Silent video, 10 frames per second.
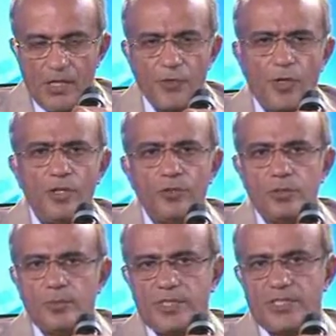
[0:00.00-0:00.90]
We all
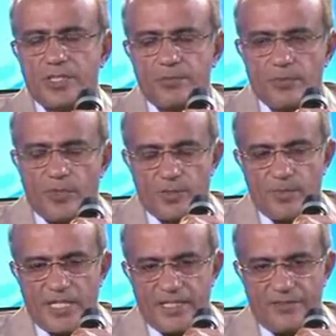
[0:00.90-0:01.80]
know about the triple
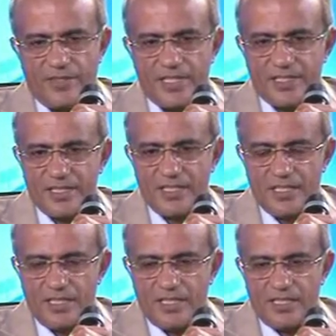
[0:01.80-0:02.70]
bottom line, right?
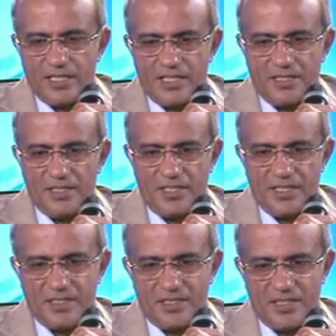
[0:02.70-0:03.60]

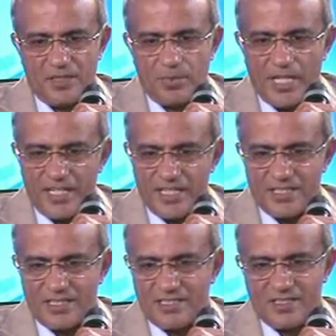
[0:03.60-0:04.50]
The
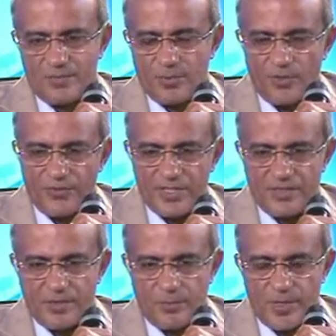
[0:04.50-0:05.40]
planet, the
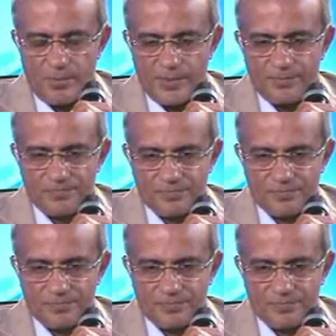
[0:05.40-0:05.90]
profit, the people.